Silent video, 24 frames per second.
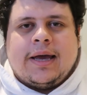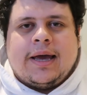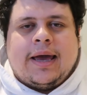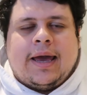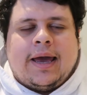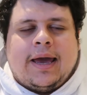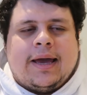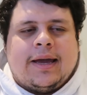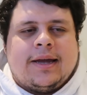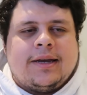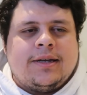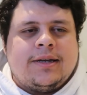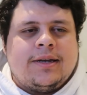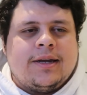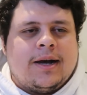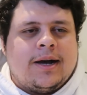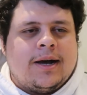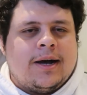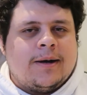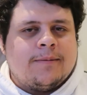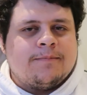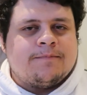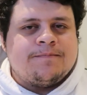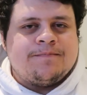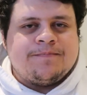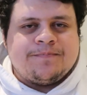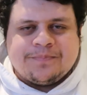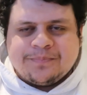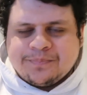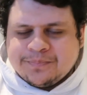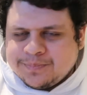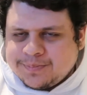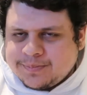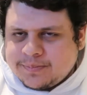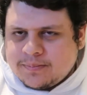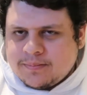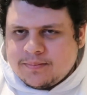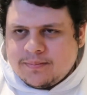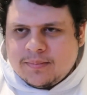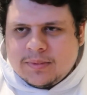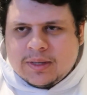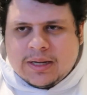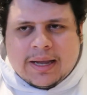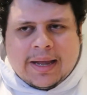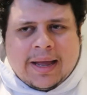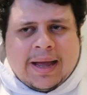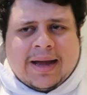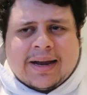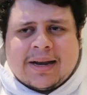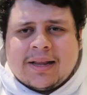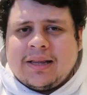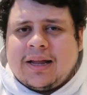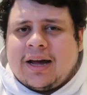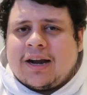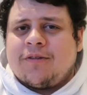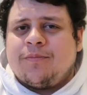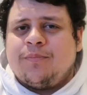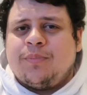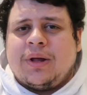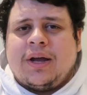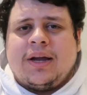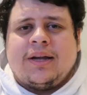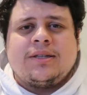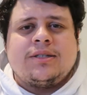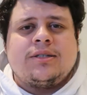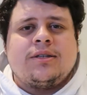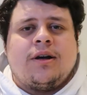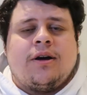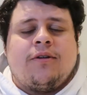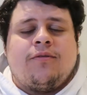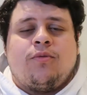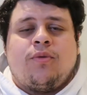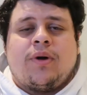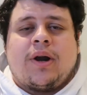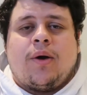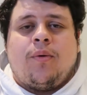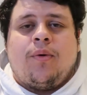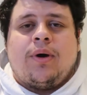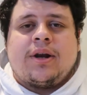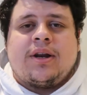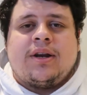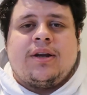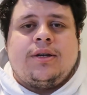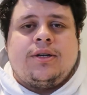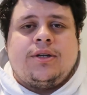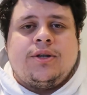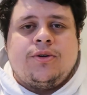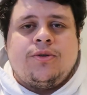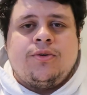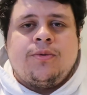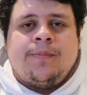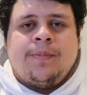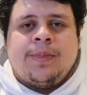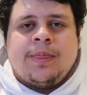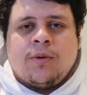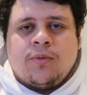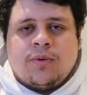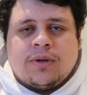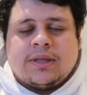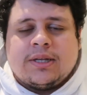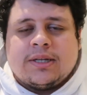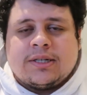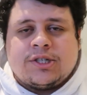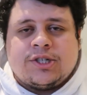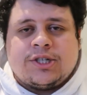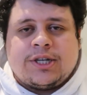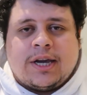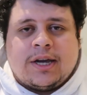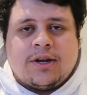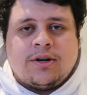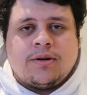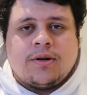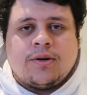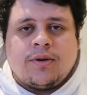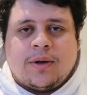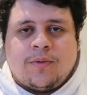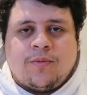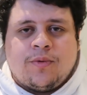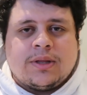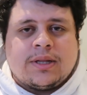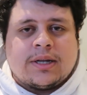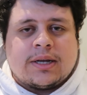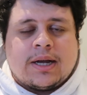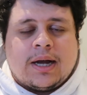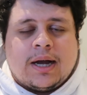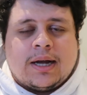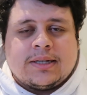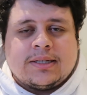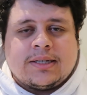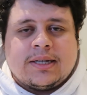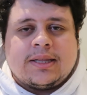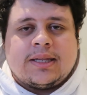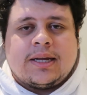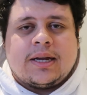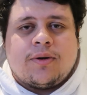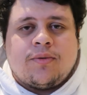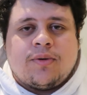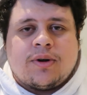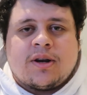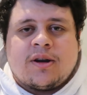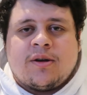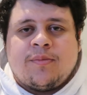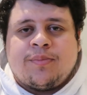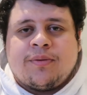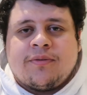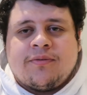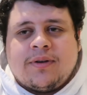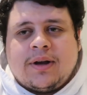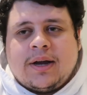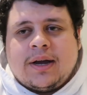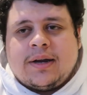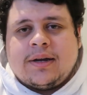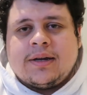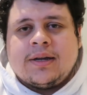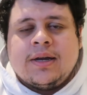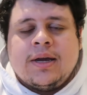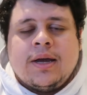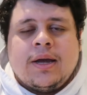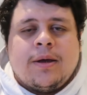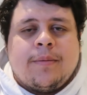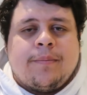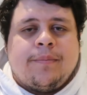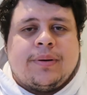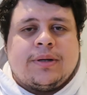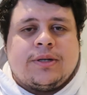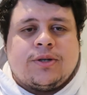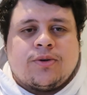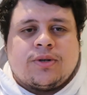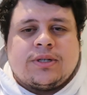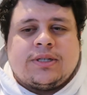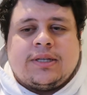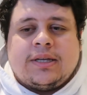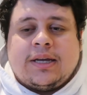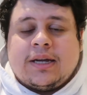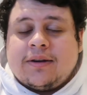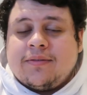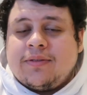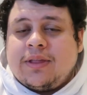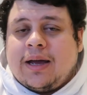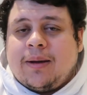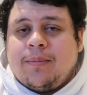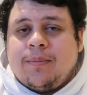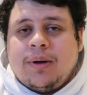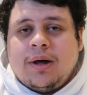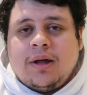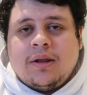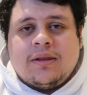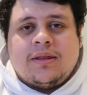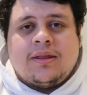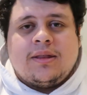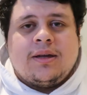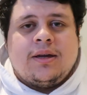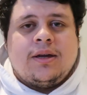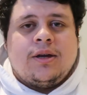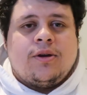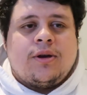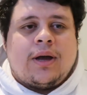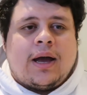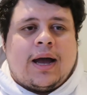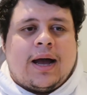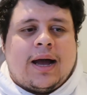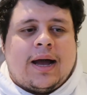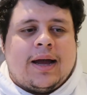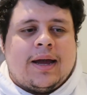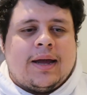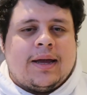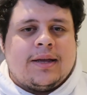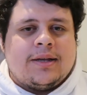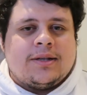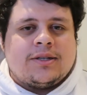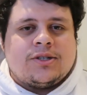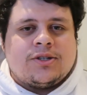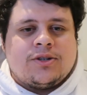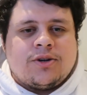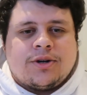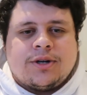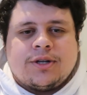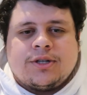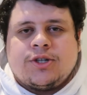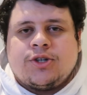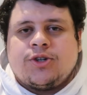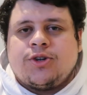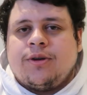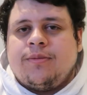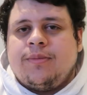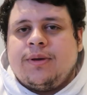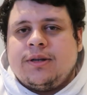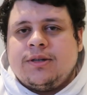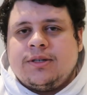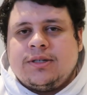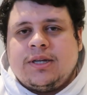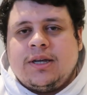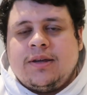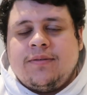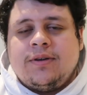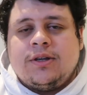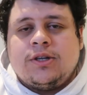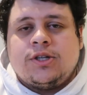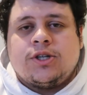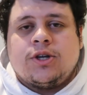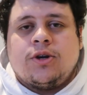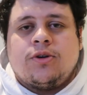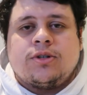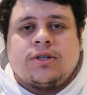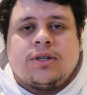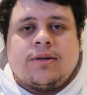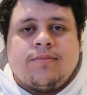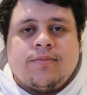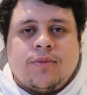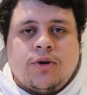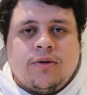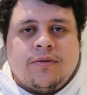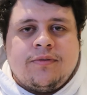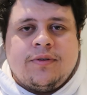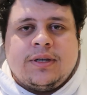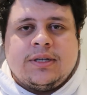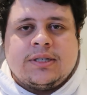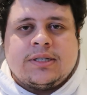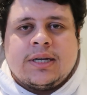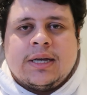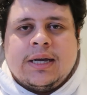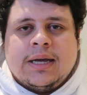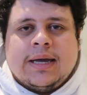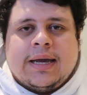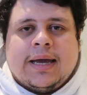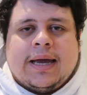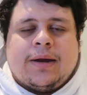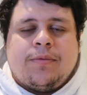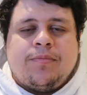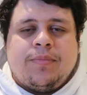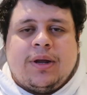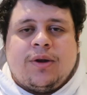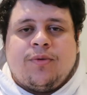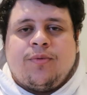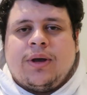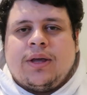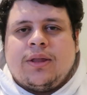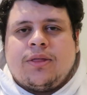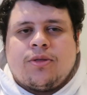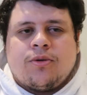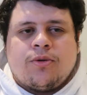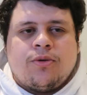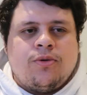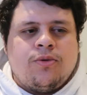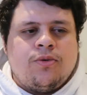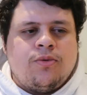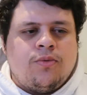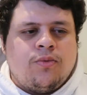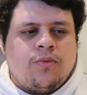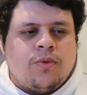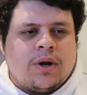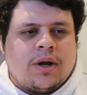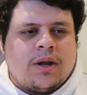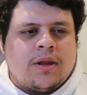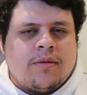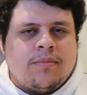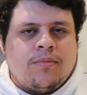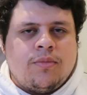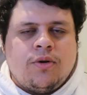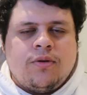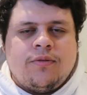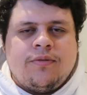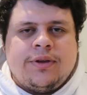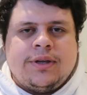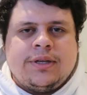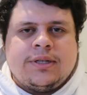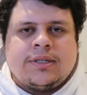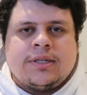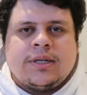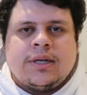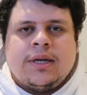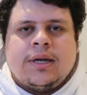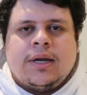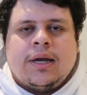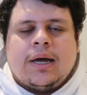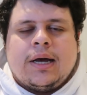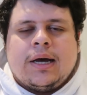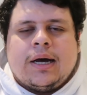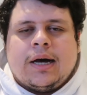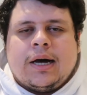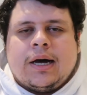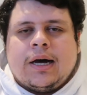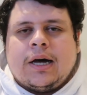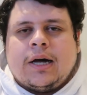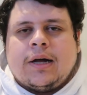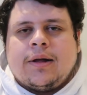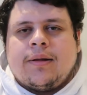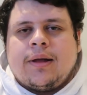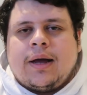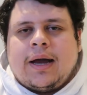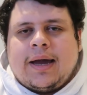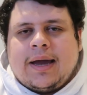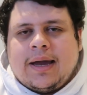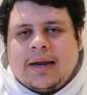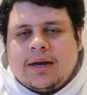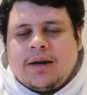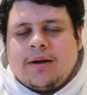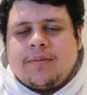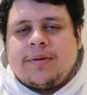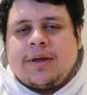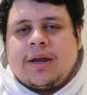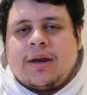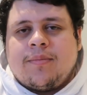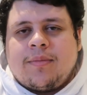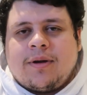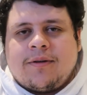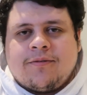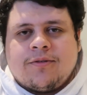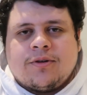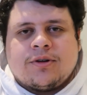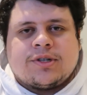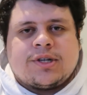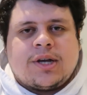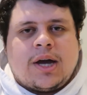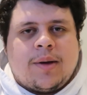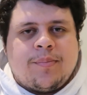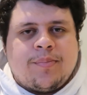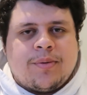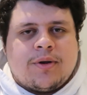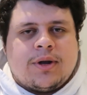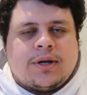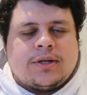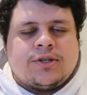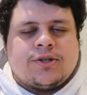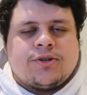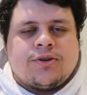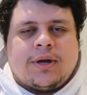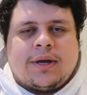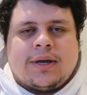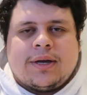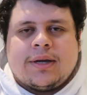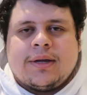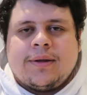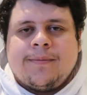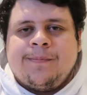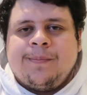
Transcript: And I had a lot of plans of what I wanted to do with this channel, with the content that I wanted to provide. But towards the end of that month, I started streaming TV shows and movies. And midway through one of the movies, I ended up getting my first copyright strike.